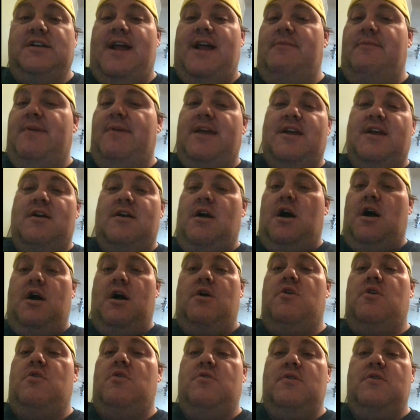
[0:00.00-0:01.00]
You gotta make your
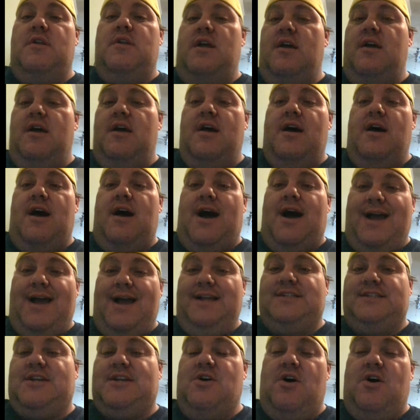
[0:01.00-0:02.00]
own
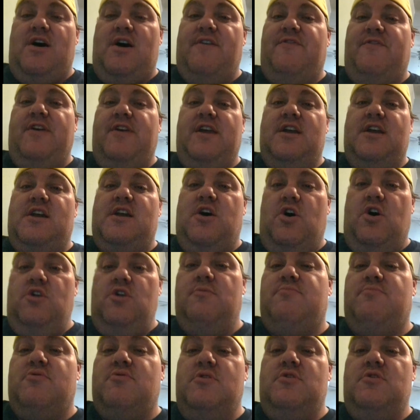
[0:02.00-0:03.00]
iced coffee,
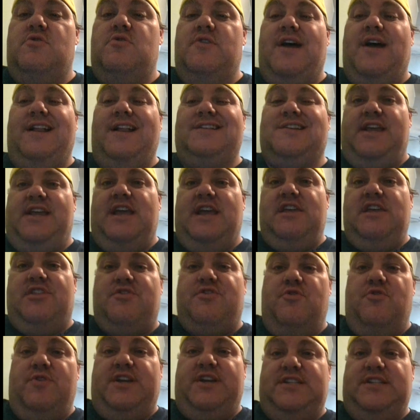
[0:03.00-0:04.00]
cold brew. It's going to
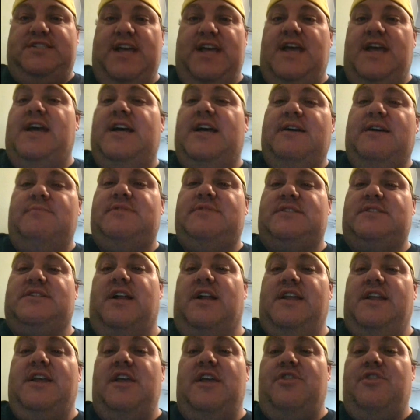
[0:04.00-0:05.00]
get you through exams.
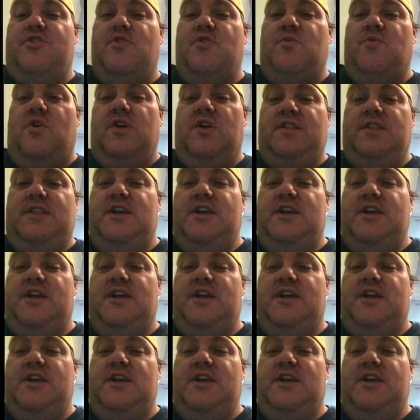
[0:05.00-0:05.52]
It's going to get you through